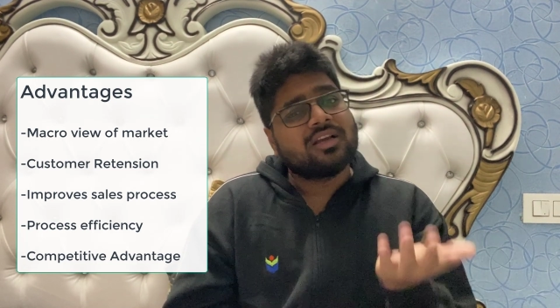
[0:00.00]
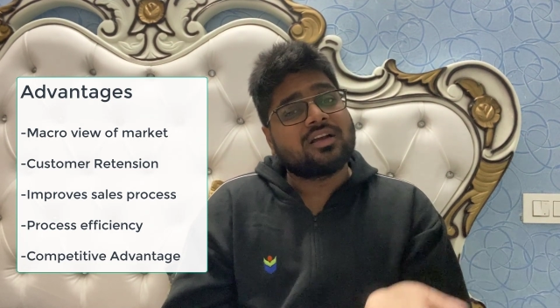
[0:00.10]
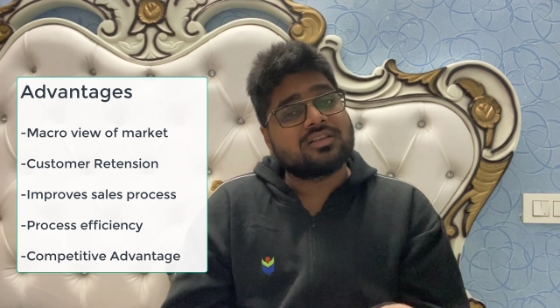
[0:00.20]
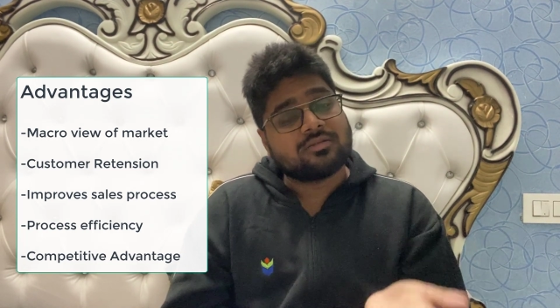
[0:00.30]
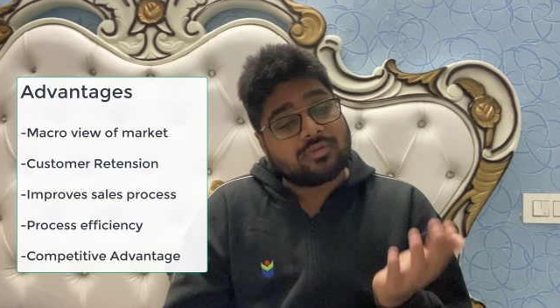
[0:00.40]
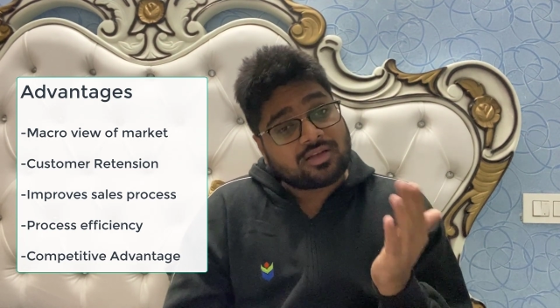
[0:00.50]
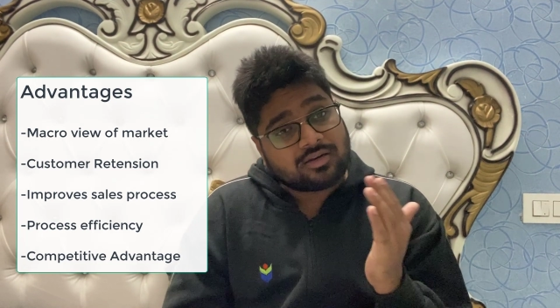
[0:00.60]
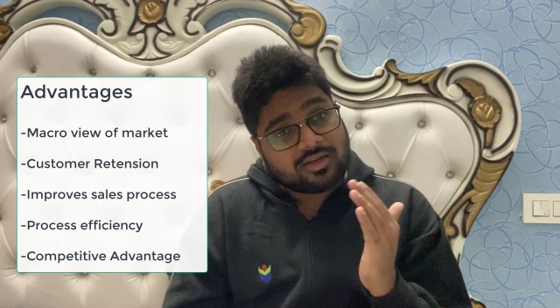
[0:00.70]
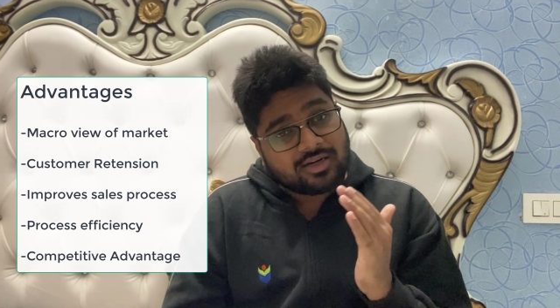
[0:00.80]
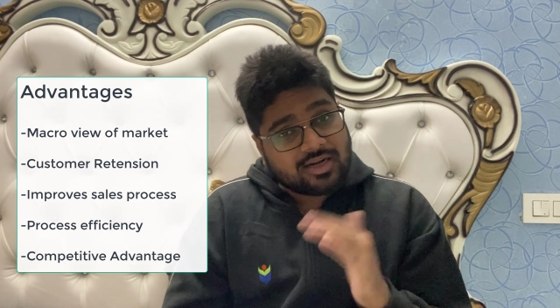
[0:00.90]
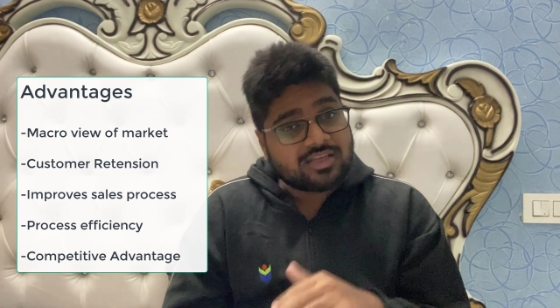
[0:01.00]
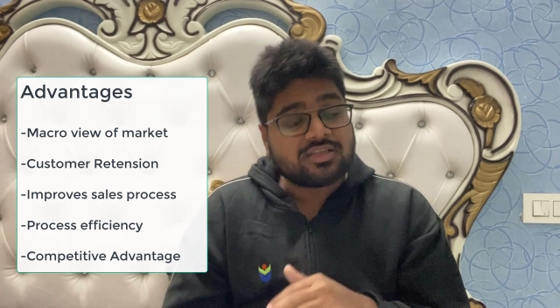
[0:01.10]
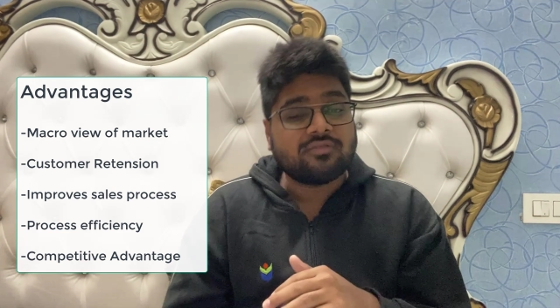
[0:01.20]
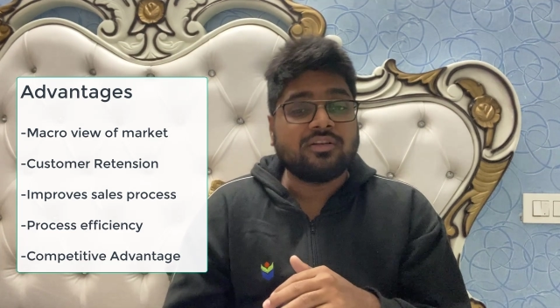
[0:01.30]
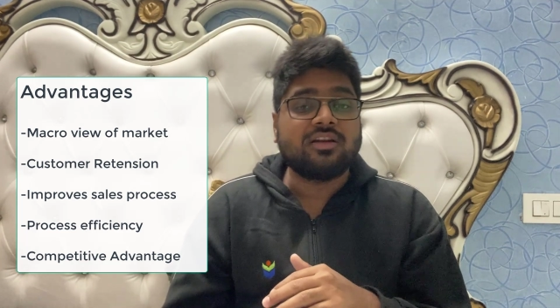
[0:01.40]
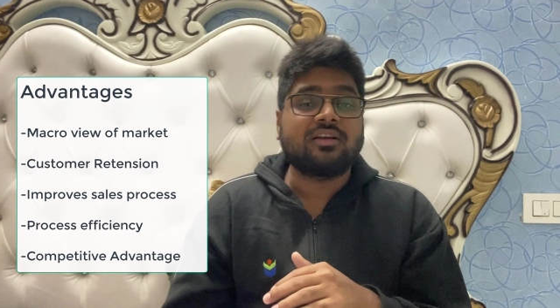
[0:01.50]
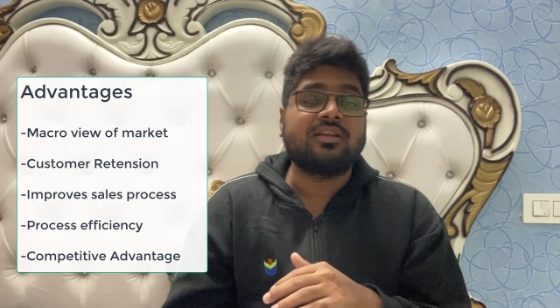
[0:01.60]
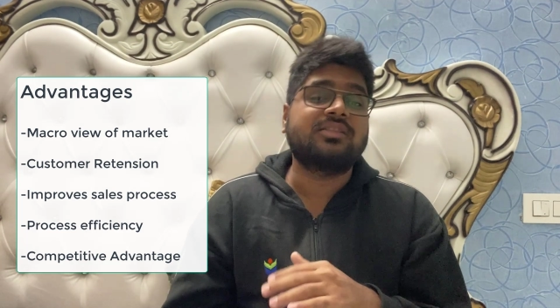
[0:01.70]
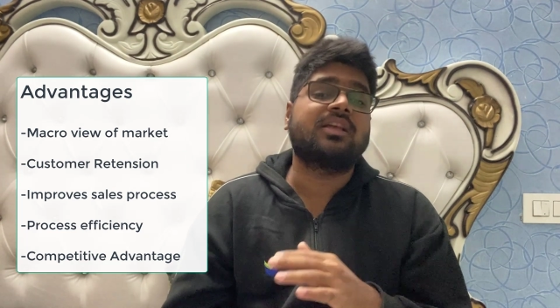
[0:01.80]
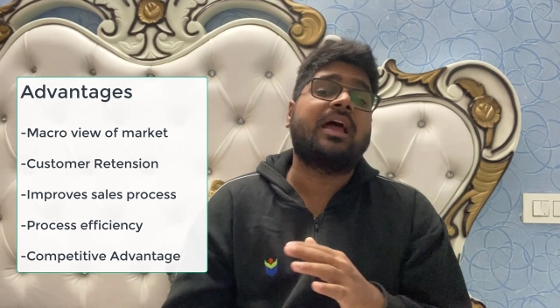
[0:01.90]
customer retention will
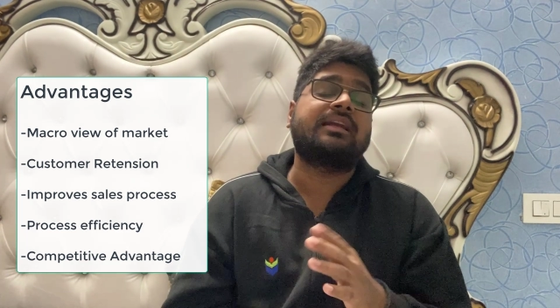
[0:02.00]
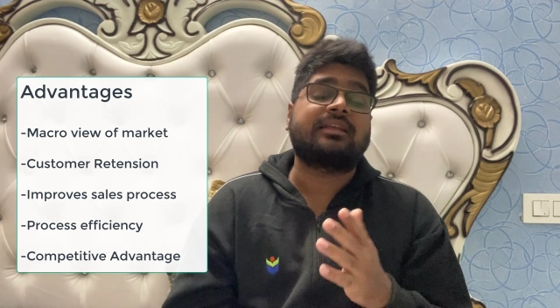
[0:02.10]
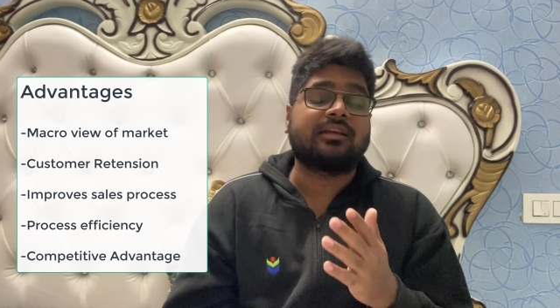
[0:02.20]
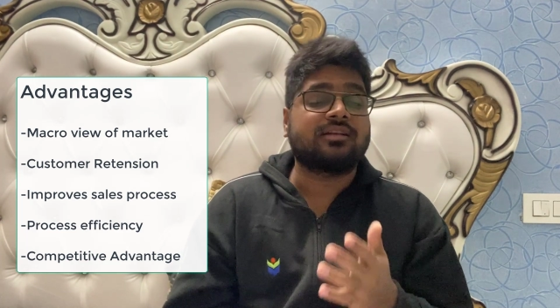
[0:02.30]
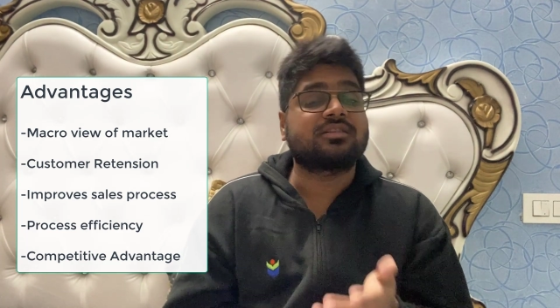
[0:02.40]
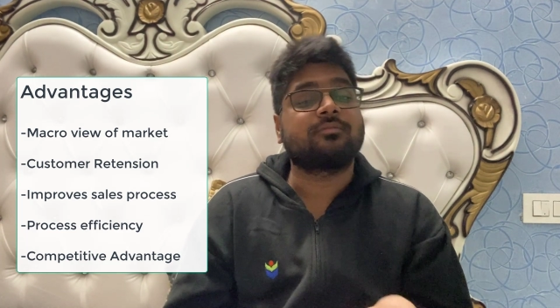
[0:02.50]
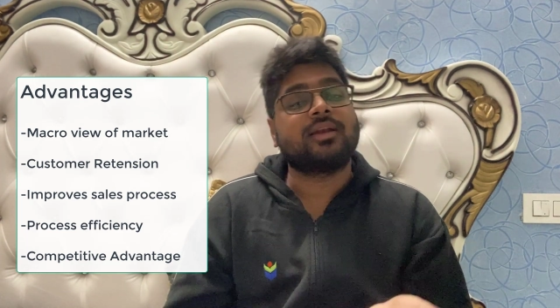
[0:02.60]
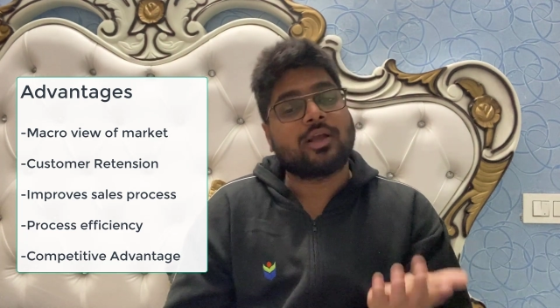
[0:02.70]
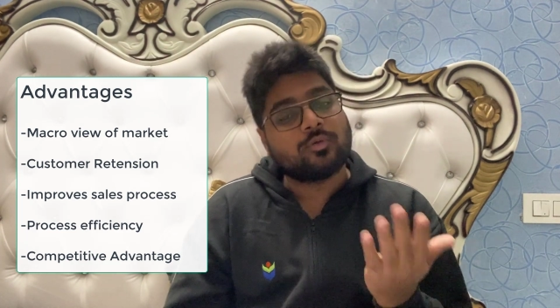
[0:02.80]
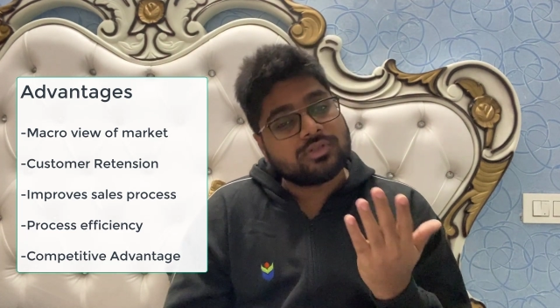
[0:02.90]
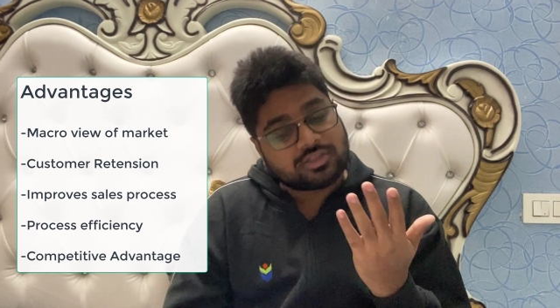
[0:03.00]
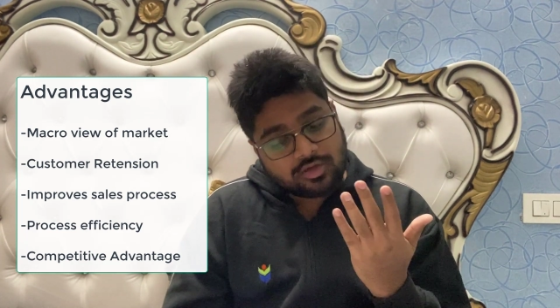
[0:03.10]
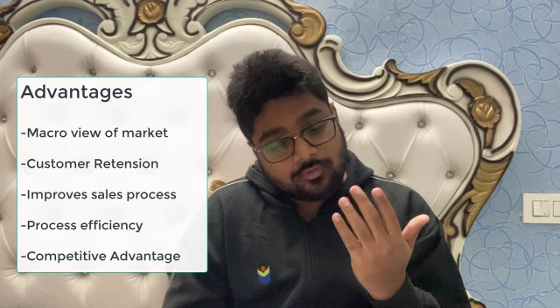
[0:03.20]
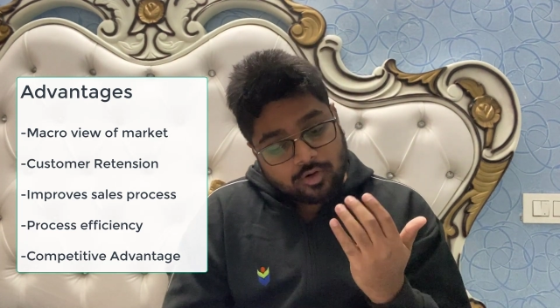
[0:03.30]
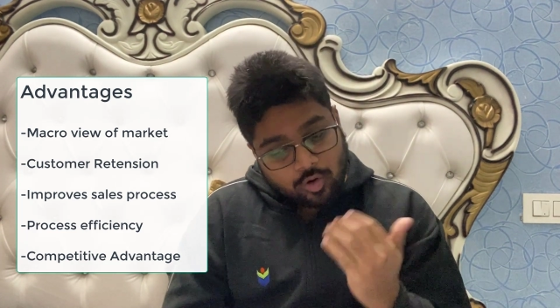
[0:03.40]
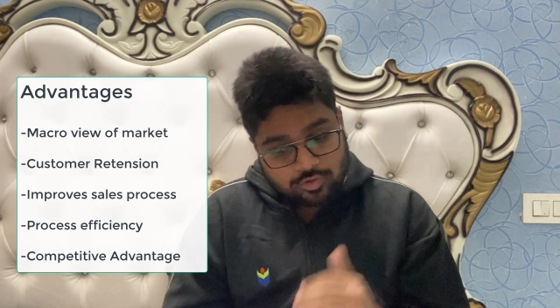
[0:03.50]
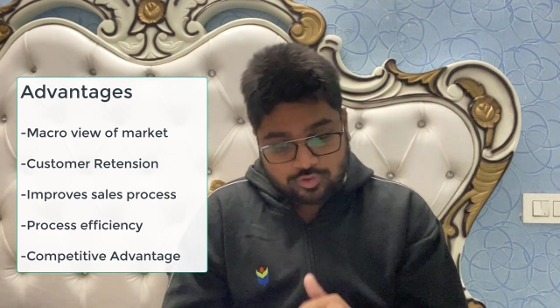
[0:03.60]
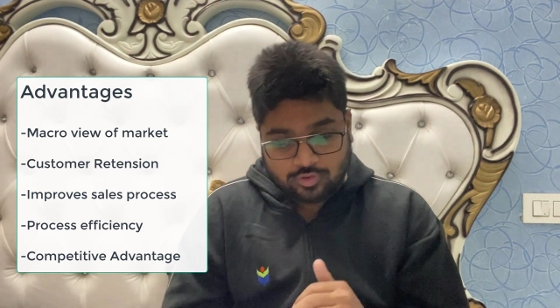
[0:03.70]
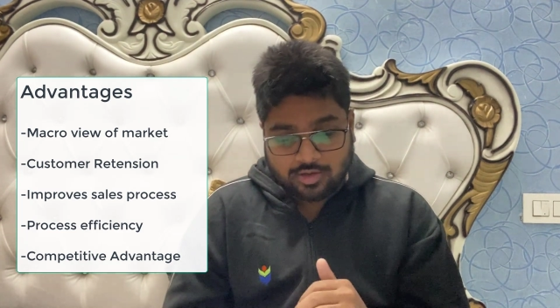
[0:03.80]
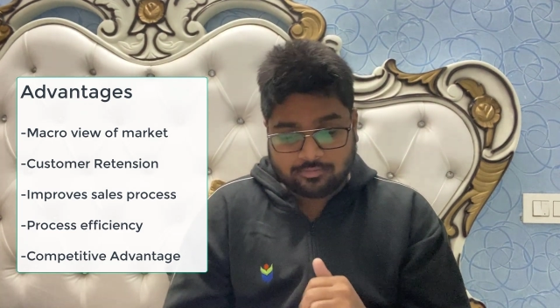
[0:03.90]
increase, and customer acquisition will
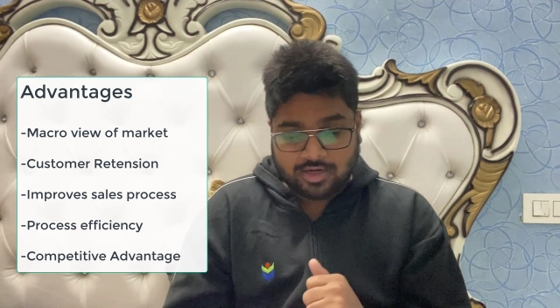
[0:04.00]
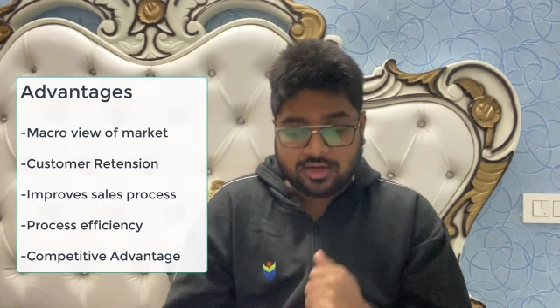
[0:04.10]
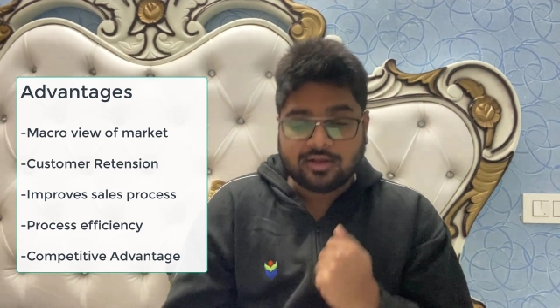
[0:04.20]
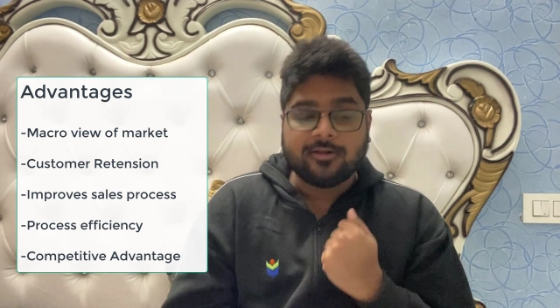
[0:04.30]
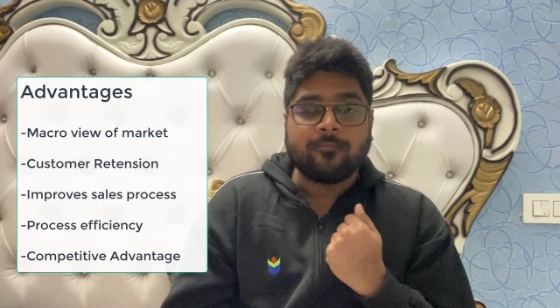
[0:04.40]
also come, right?